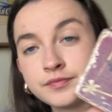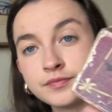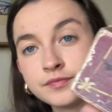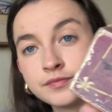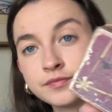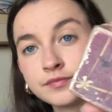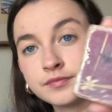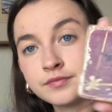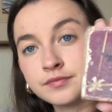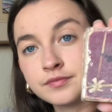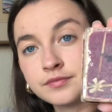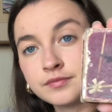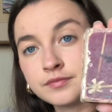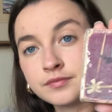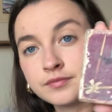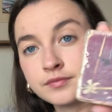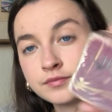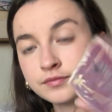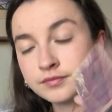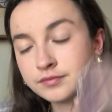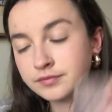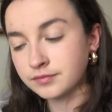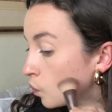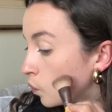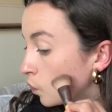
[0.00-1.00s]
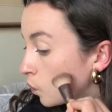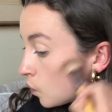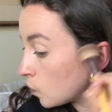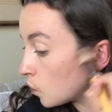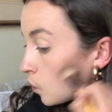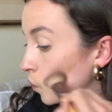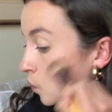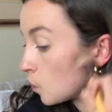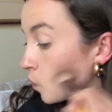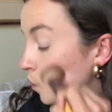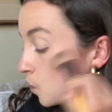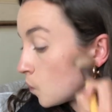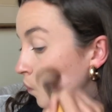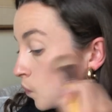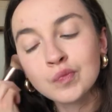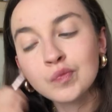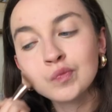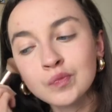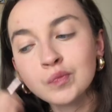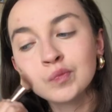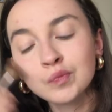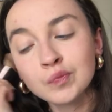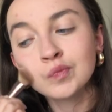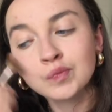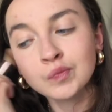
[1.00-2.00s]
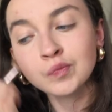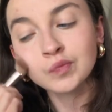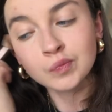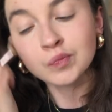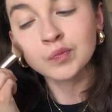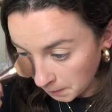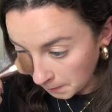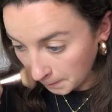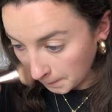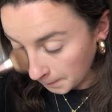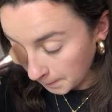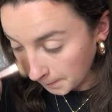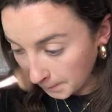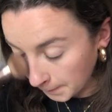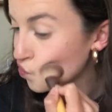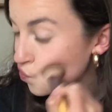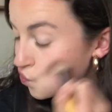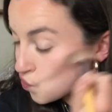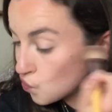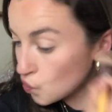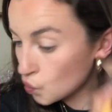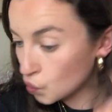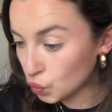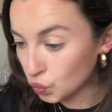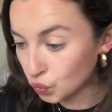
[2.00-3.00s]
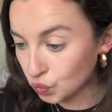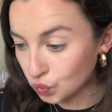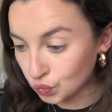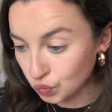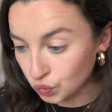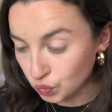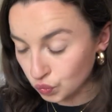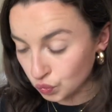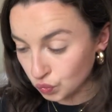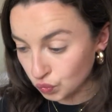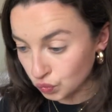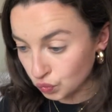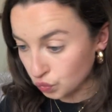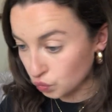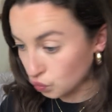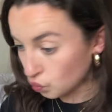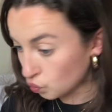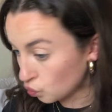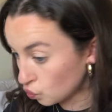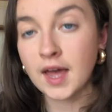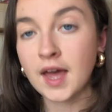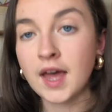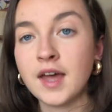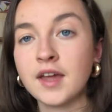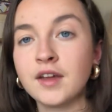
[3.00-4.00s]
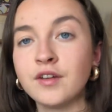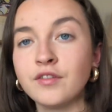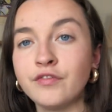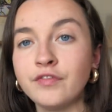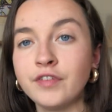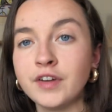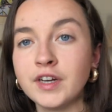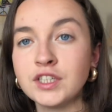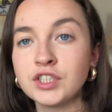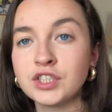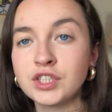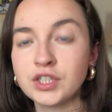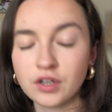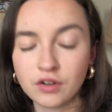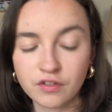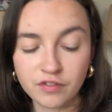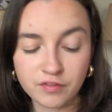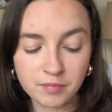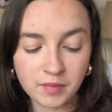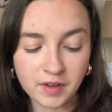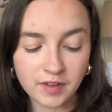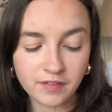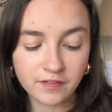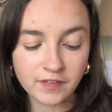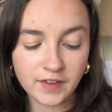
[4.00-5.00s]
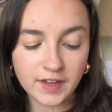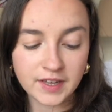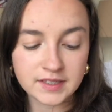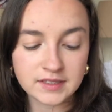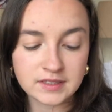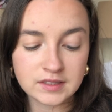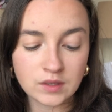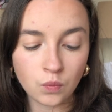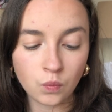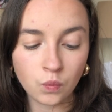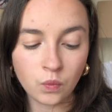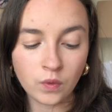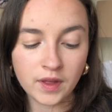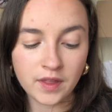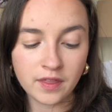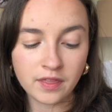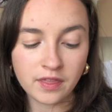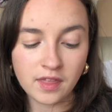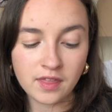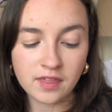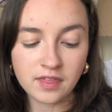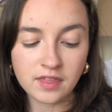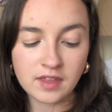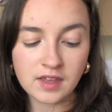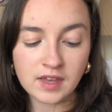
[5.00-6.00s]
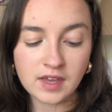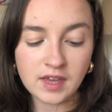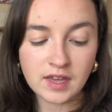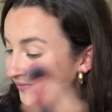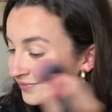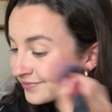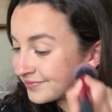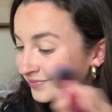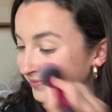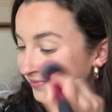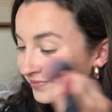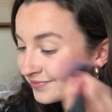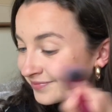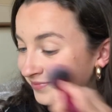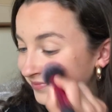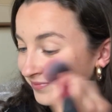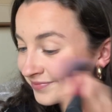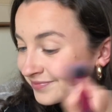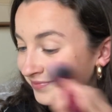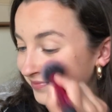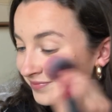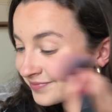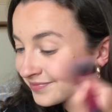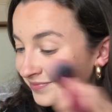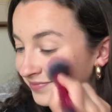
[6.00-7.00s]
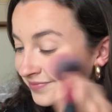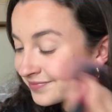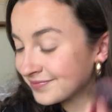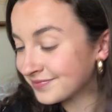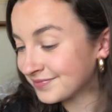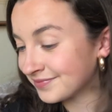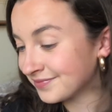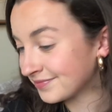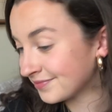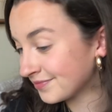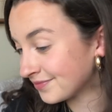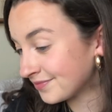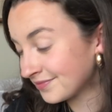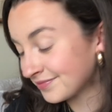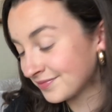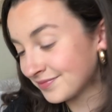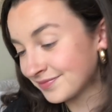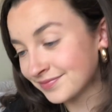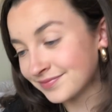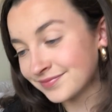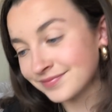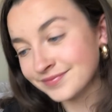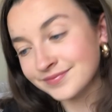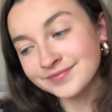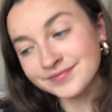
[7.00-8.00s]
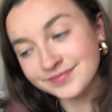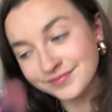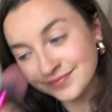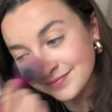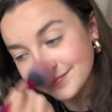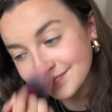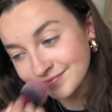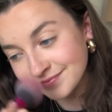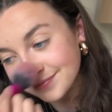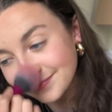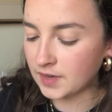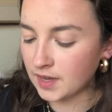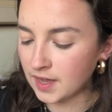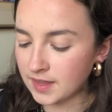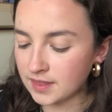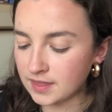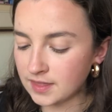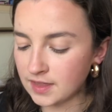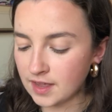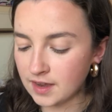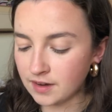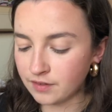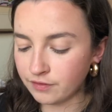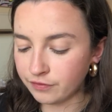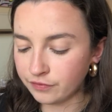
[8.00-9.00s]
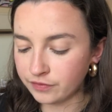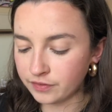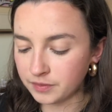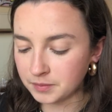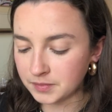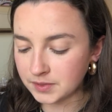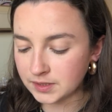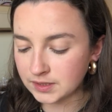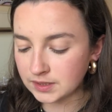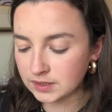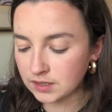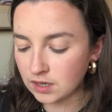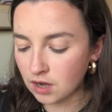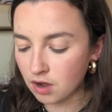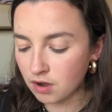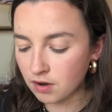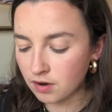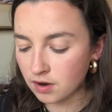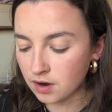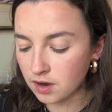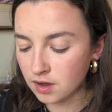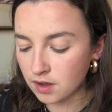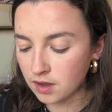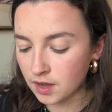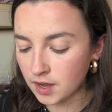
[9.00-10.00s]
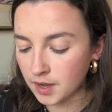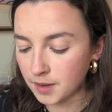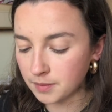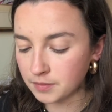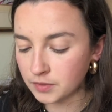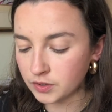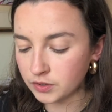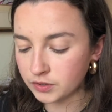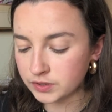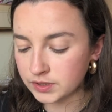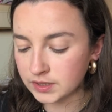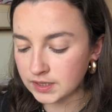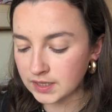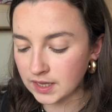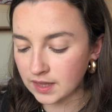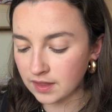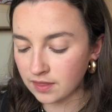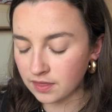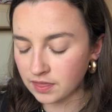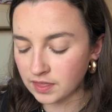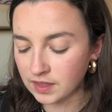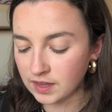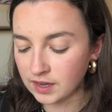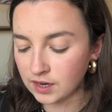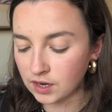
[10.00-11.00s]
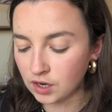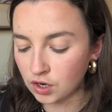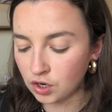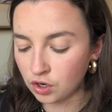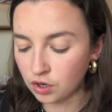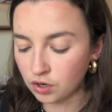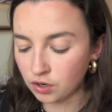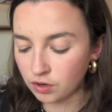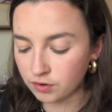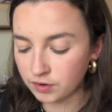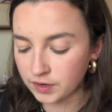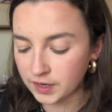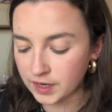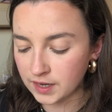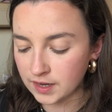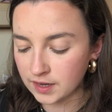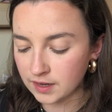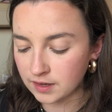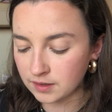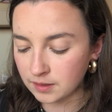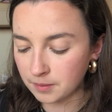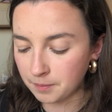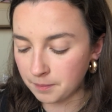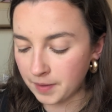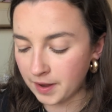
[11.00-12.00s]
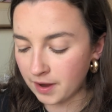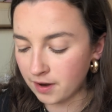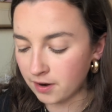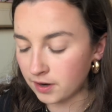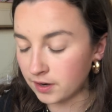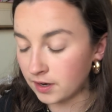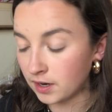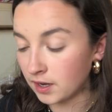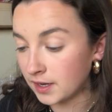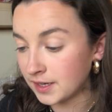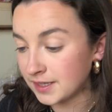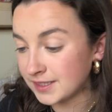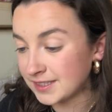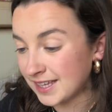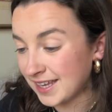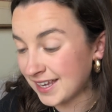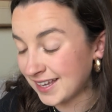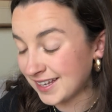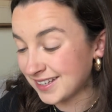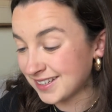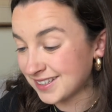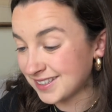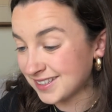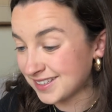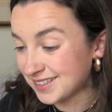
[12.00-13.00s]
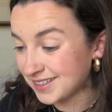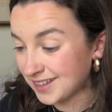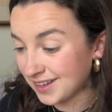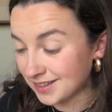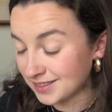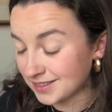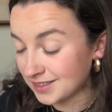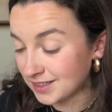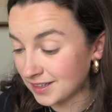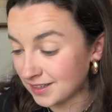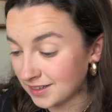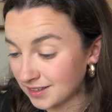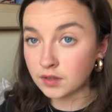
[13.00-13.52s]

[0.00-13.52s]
in with Hoola by Benefit. And finishing off my face with the NARS Orgasm blusher. And then for mascara, I'm using the L'Oreal Paradise Ecstatic.